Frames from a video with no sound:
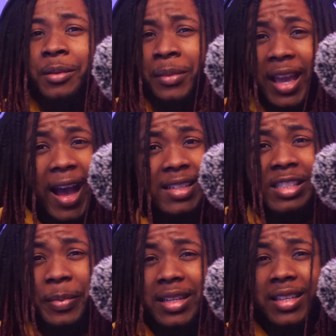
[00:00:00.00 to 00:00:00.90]
but yeah, as a
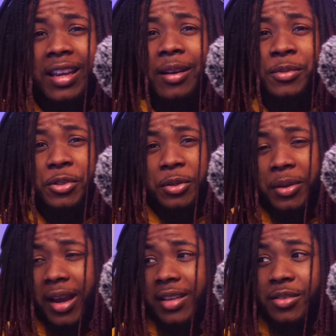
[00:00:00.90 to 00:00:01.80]
spectator, I'm sure you
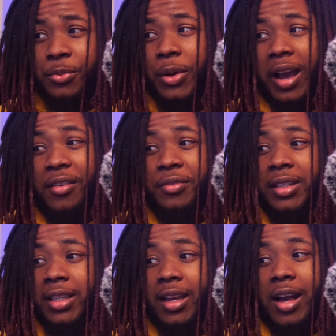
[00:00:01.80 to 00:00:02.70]
guys will have
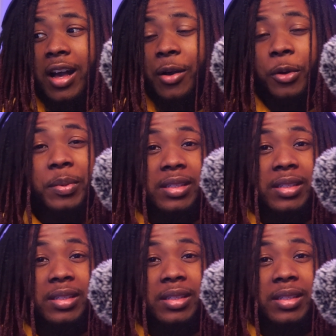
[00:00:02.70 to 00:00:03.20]
uh, will be